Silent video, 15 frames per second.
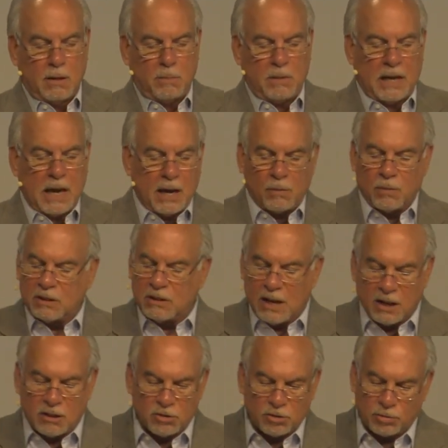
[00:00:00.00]
began with
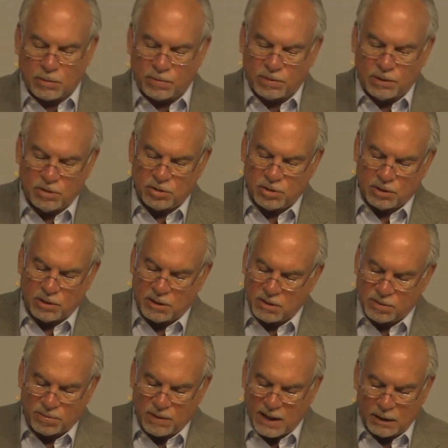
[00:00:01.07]
Daniel's refusal to
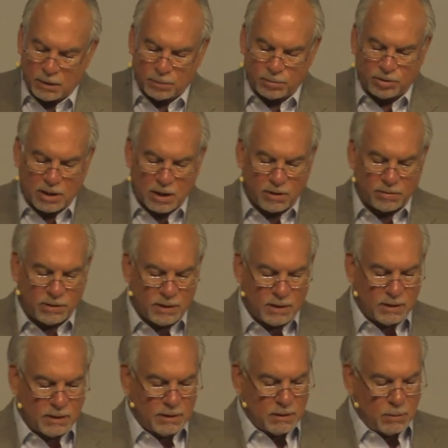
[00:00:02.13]
defile himself
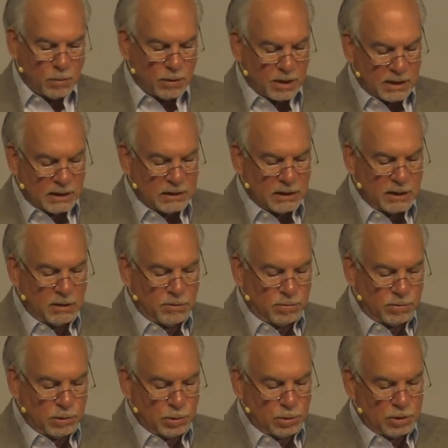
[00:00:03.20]
with unclean
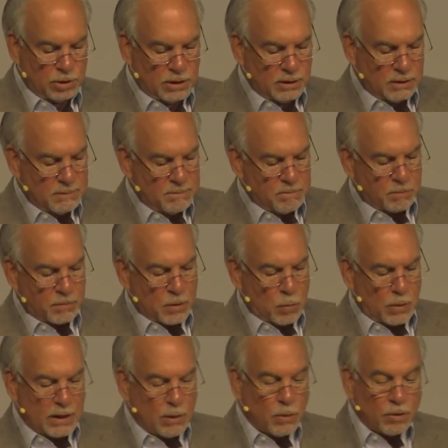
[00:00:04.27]
food
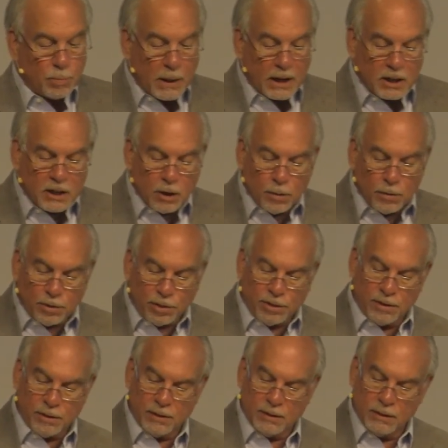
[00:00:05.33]
when he was but a youth.